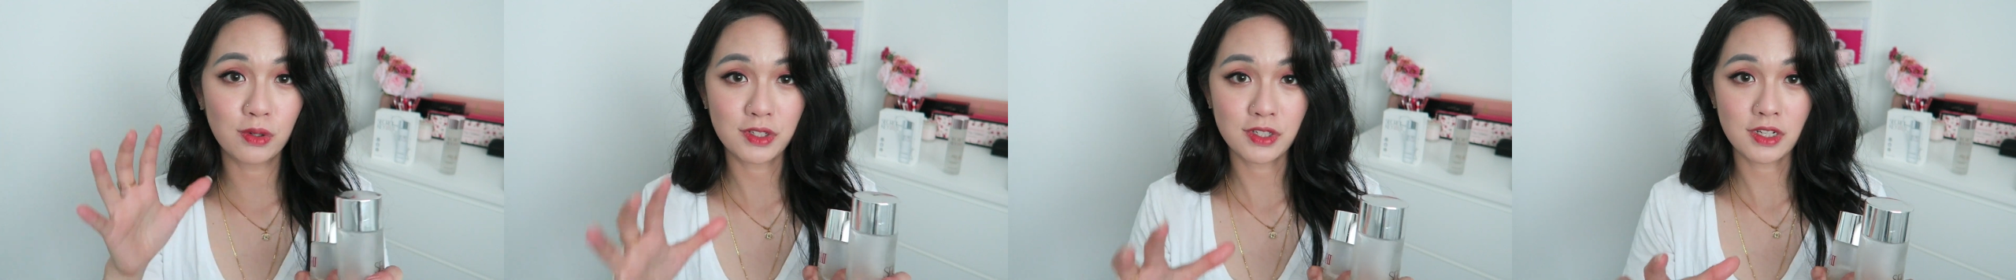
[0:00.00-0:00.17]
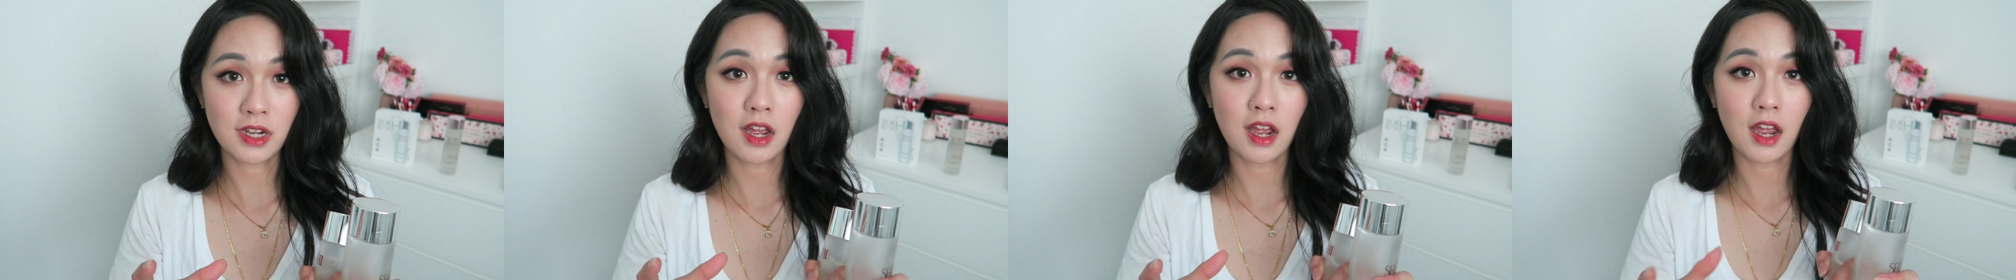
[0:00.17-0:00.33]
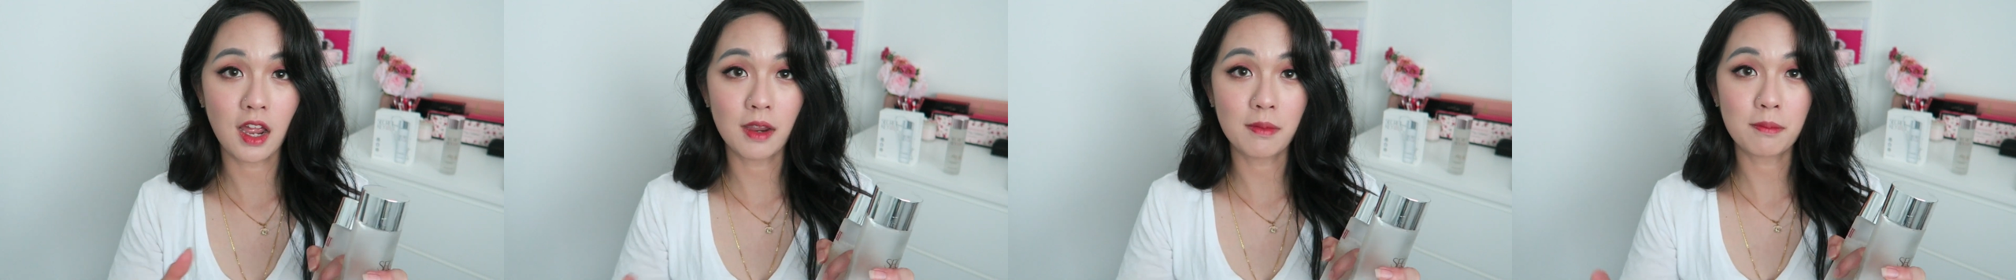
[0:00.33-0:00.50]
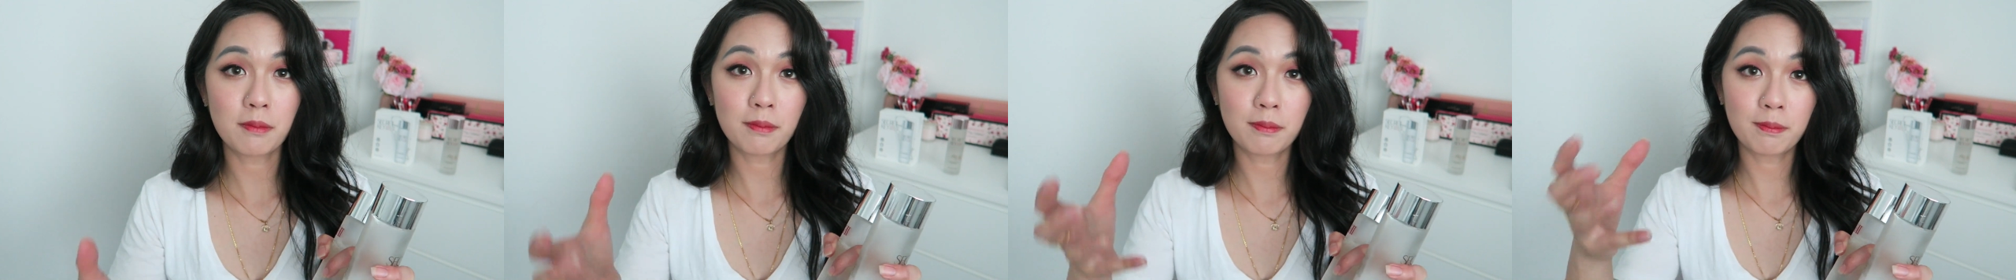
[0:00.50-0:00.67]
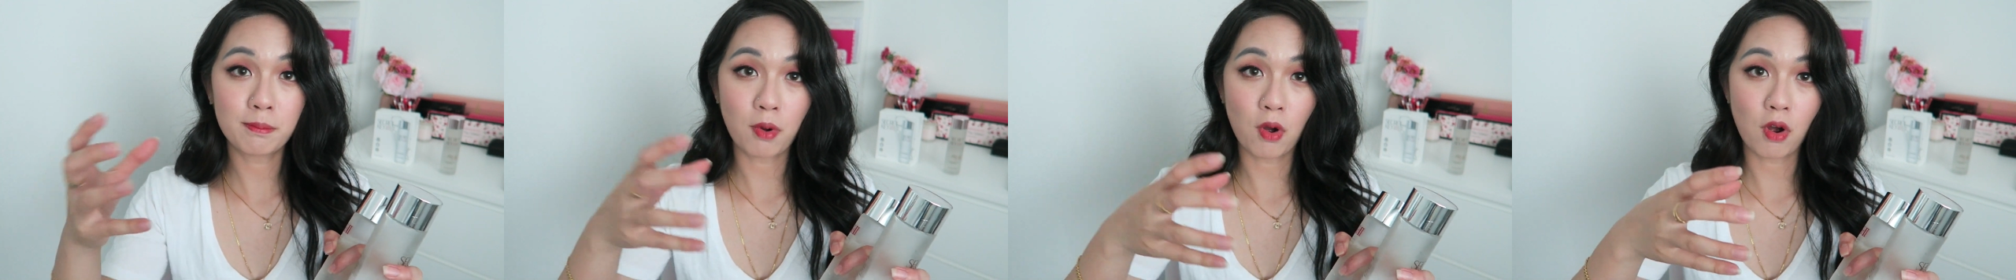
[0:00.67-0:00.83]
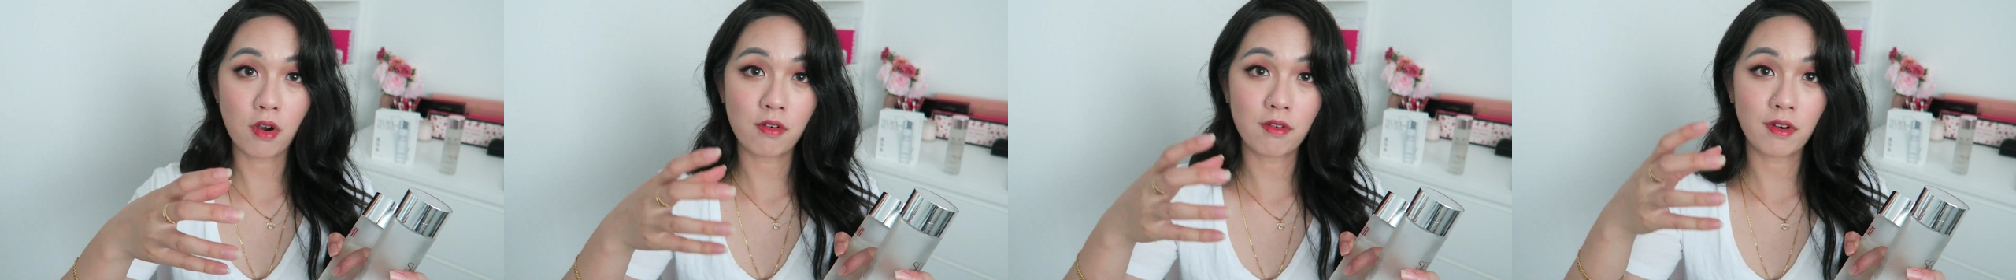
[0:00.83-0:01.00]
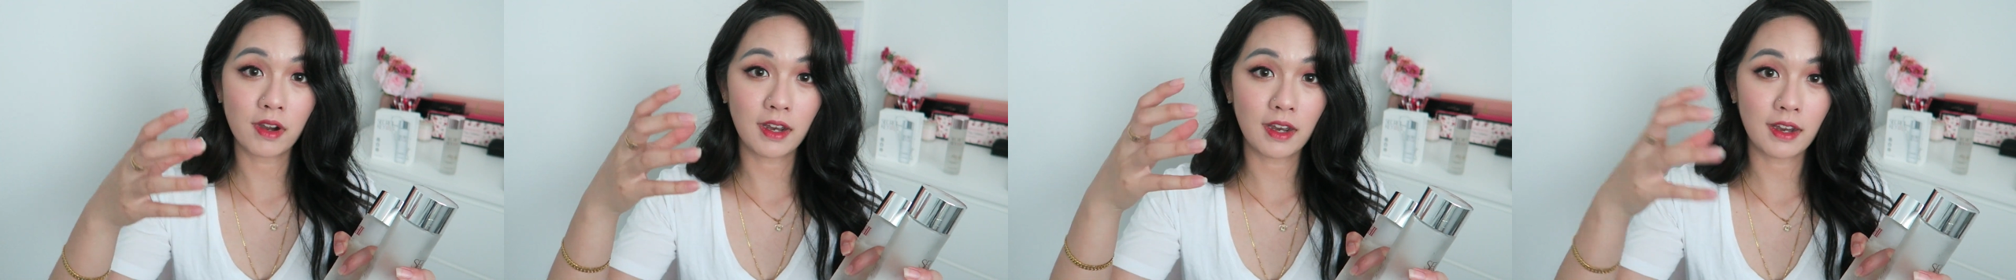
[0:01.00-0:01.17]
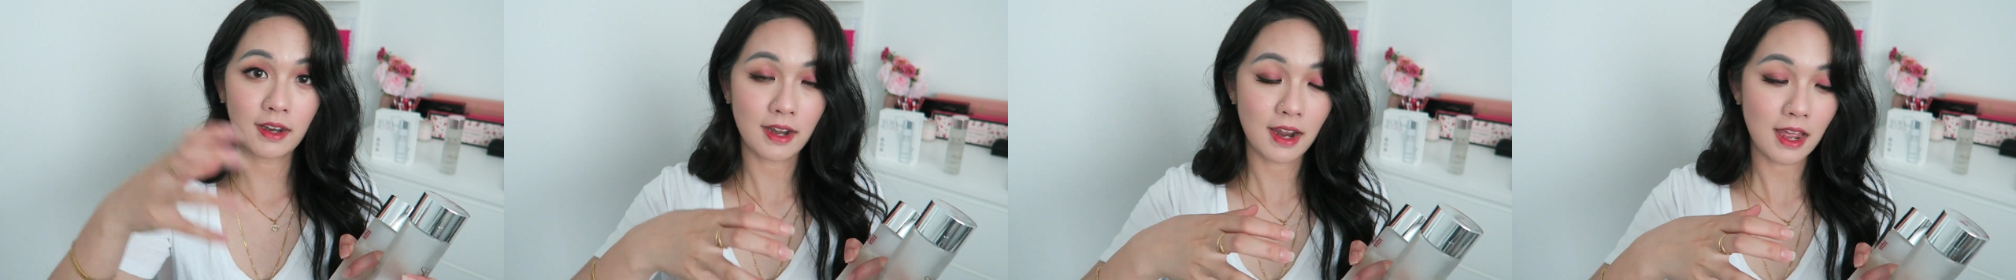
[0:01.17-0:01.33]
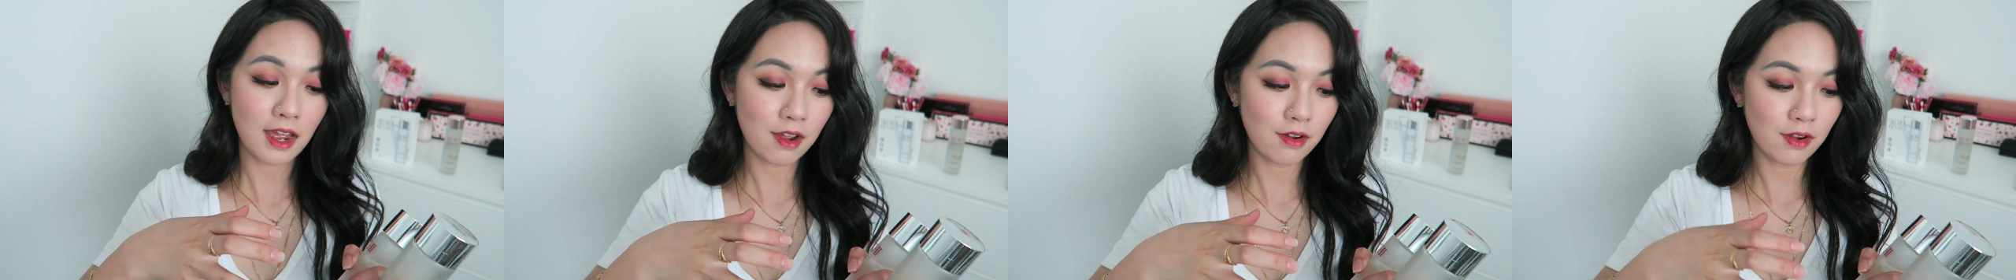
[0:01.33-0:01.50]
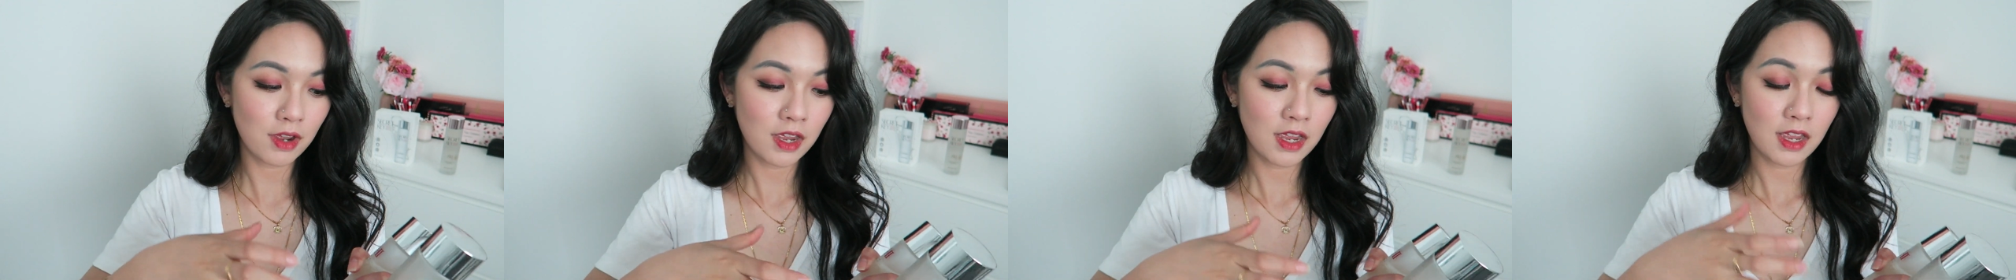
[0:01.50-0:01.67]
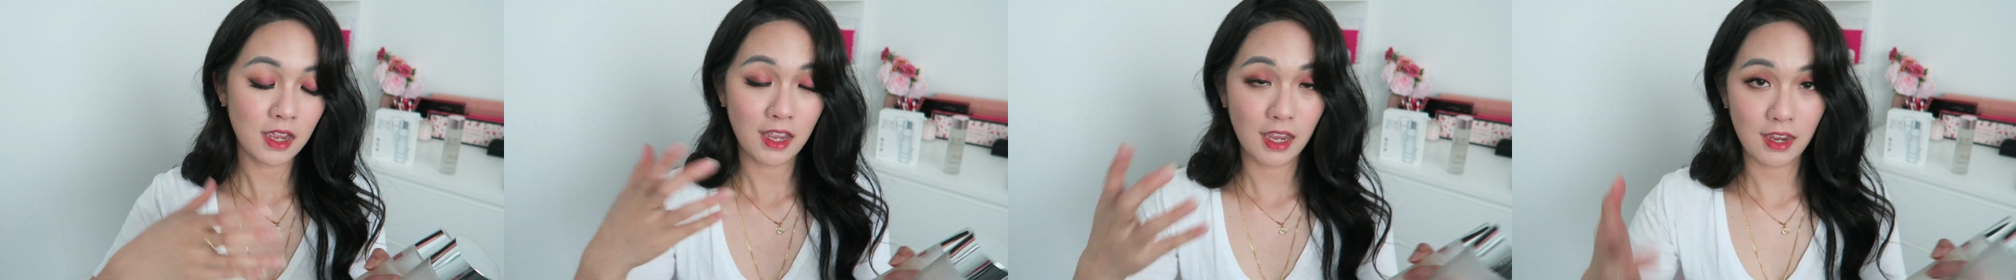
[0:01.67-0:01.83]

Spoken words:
time pouring it out.